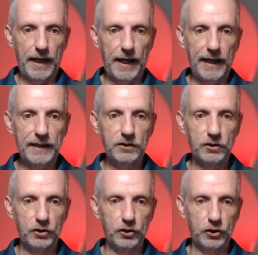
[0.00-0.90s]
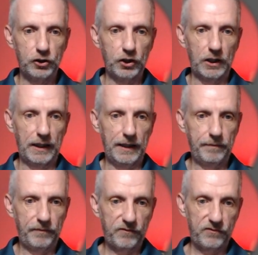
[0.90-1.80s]
Angela,
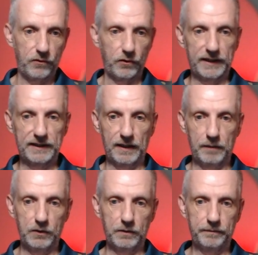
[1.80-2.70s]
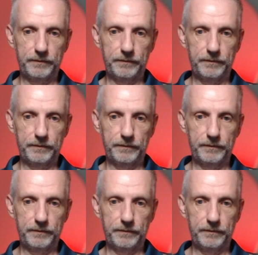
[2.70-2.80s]
for example.